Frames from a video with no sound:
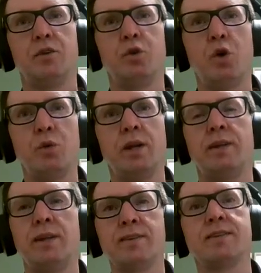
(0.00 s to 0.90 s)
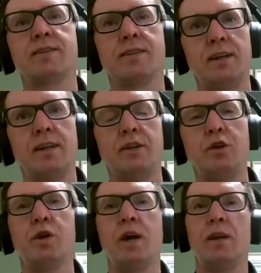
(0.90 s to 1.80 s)
to know that there's a skill that
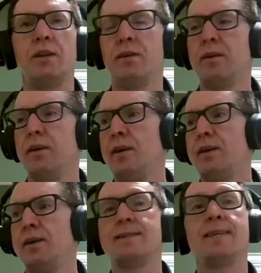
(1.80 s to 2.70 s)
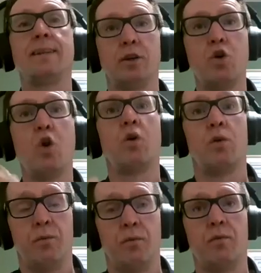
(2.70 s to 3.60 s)
you can set a goal.